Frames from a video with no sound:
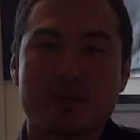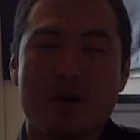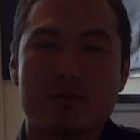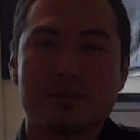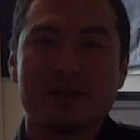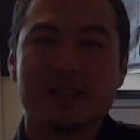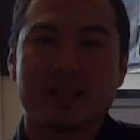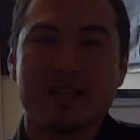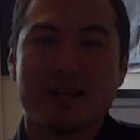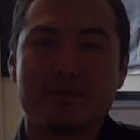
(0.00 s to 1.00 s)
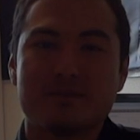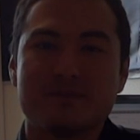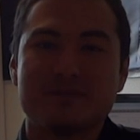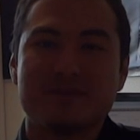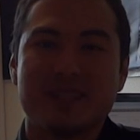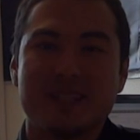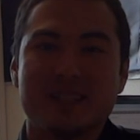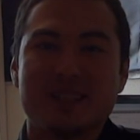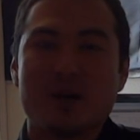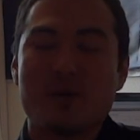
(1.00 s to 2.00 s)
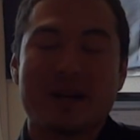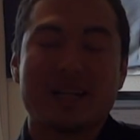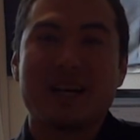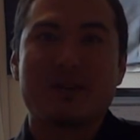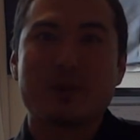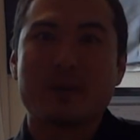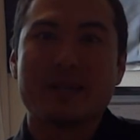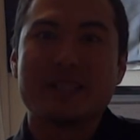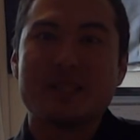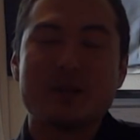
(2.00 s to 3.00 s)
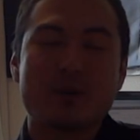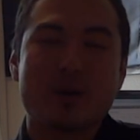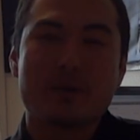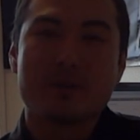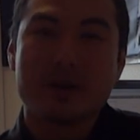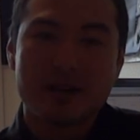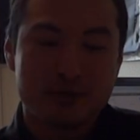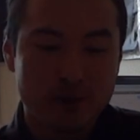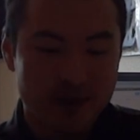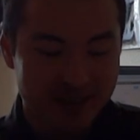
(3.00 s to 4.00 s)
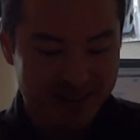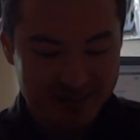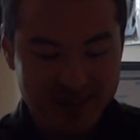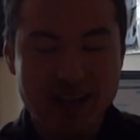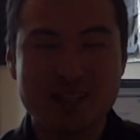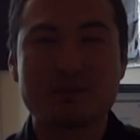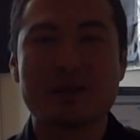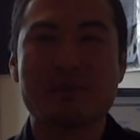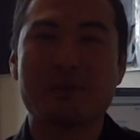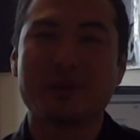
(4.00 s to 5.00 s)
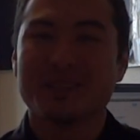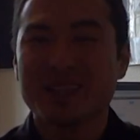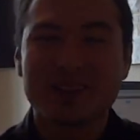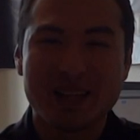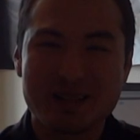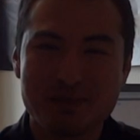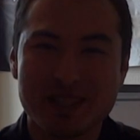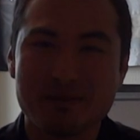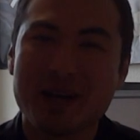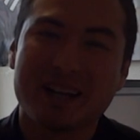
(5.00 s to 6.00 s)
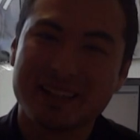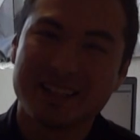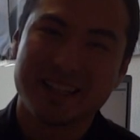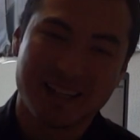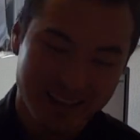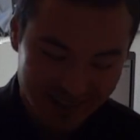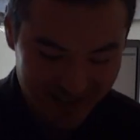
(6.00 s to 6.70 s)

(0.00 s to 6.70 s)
probably looking at, oh my god, what do I do? What do I prepare for? Last minute people. You know, like me back in the day.